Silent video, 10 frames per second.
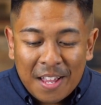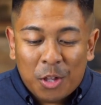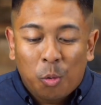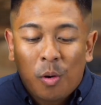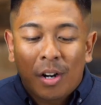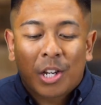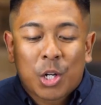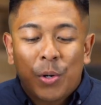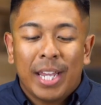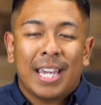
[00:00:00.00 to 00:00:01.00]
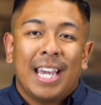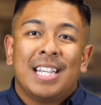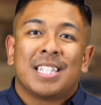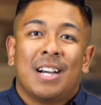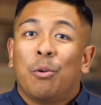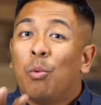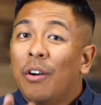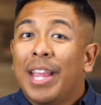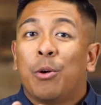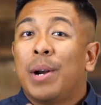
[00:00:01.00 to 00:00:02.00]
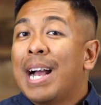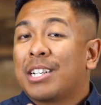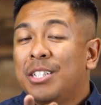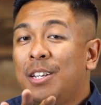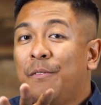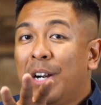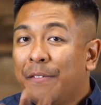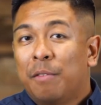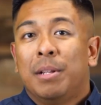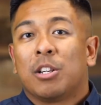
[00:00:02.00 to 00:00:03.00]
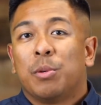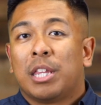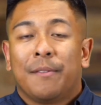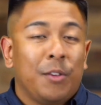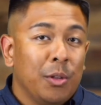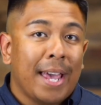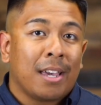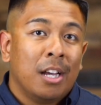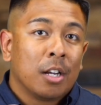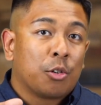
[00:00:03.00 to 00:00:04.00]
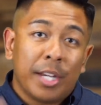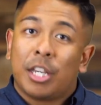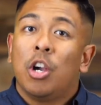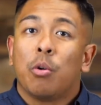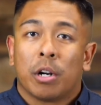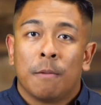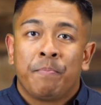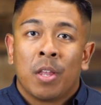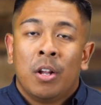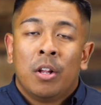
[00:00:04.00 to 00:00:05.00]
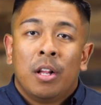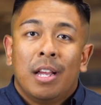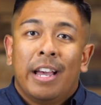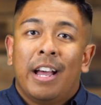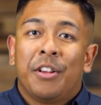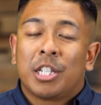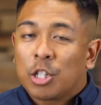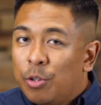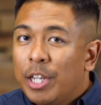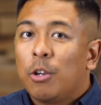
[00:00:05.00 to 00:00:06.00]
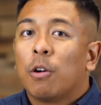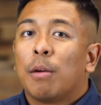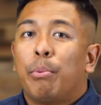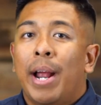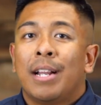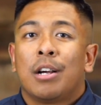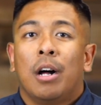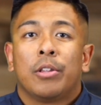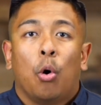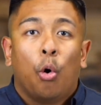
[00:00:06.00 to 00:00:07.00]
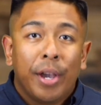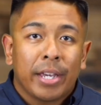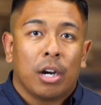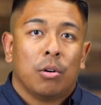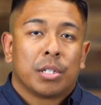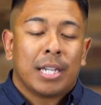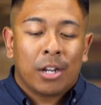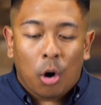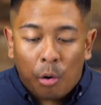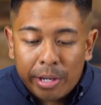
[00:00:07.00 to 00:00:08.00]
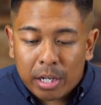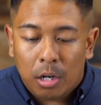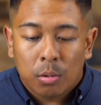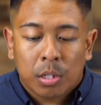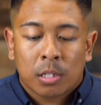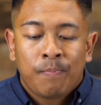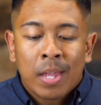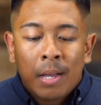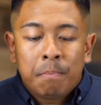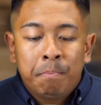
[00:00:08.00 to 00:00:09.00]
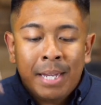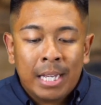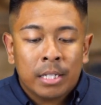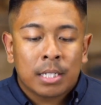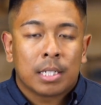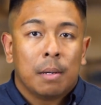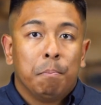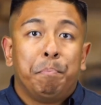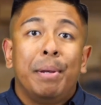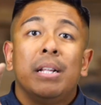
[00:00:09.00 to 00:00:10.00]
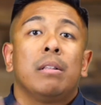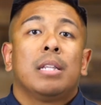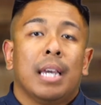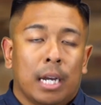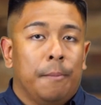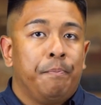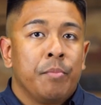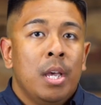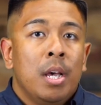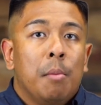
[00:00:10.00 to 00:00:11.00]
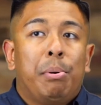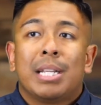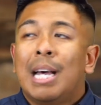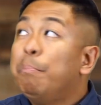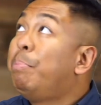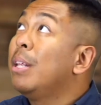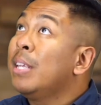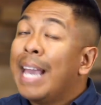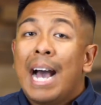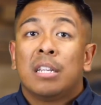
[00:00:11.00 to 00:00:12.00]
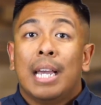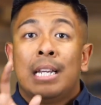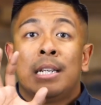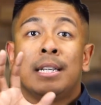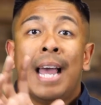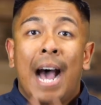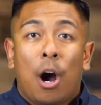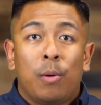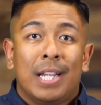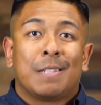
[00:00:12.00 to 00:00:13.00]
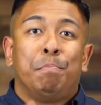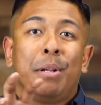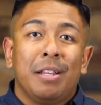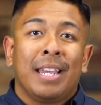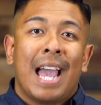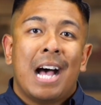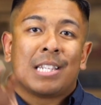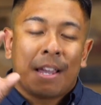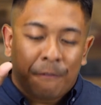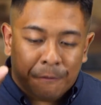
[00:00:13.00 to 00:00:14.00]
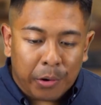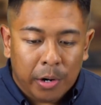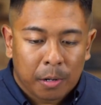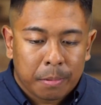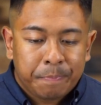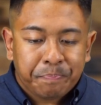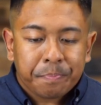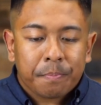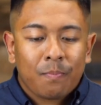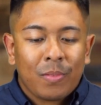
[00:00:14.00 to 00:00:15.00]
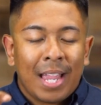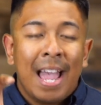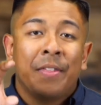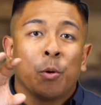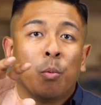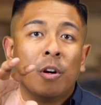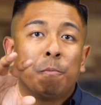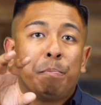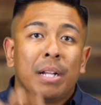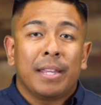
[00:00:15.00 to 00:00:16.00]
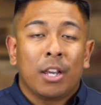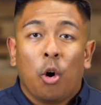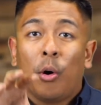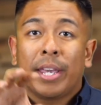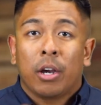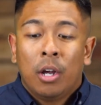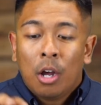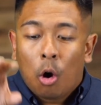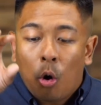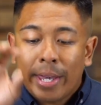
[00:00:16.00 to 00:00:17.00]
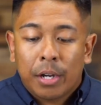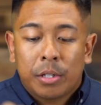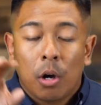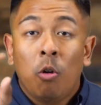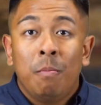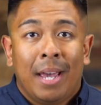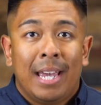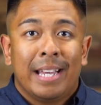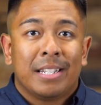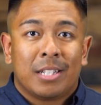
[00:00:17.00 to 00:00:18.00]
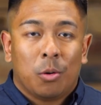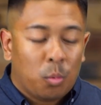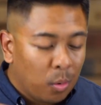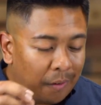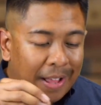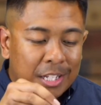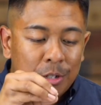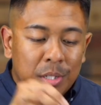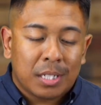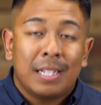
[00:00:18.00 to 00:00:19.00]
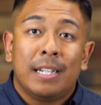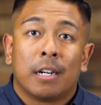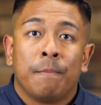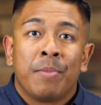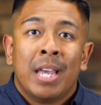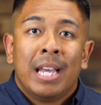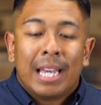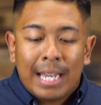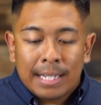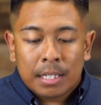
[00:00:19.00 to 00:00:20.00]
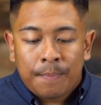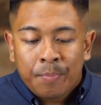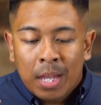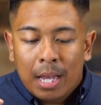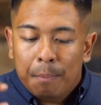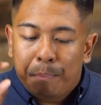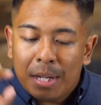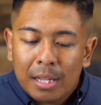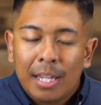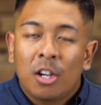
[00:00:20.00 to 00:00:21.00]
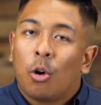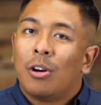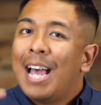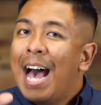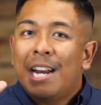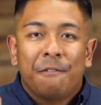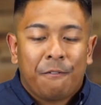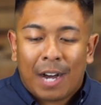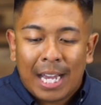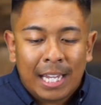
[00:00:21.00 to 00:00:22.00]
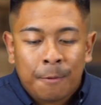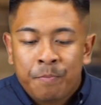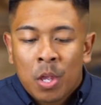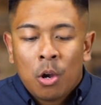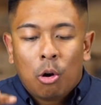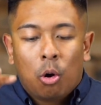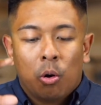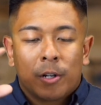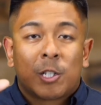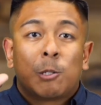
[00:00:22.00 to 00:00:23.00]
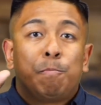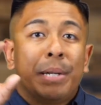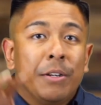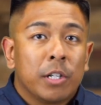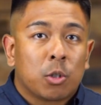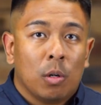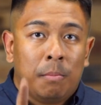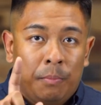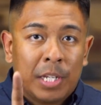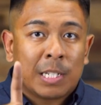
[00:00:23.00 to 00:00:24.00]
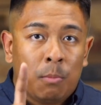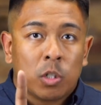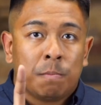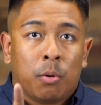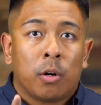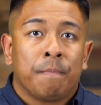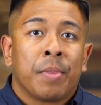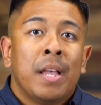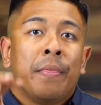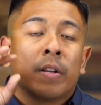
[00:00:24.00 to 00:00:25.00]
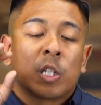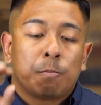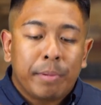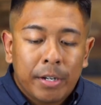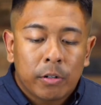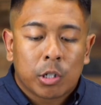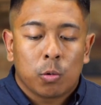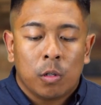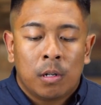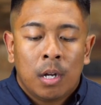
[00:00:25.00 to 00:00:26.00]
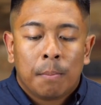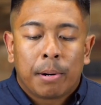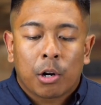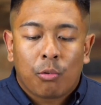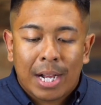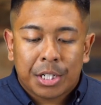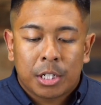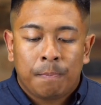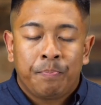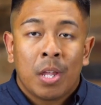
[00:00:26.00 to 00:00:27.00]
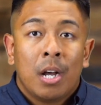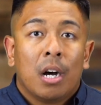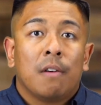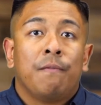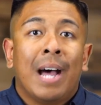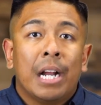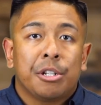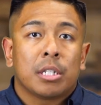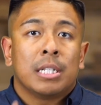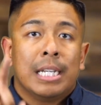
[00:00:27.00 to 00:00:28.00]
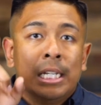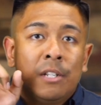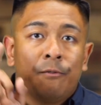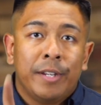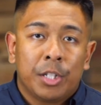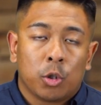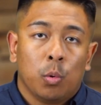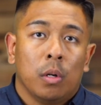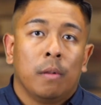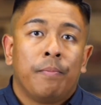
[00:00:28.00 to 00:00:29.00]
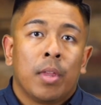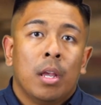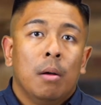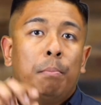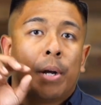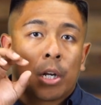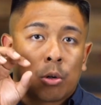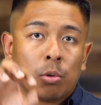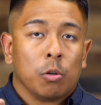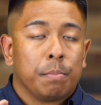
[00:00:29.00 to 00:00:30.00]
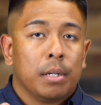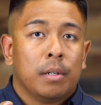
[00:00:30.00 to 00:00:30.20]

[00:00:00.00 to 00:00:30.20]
The word Greek is a word that we're actually very familiar with if you like Greek yogurt. There's a Greek yogurt brand called Oikos, and Oikos means building. But it's not building as a noun, it's building as a verb. And the word building, oik, oikodome, is the word that's used here, is building or edifying or spiritual, this is most important, the spiritual progression of not just an individual, but a group.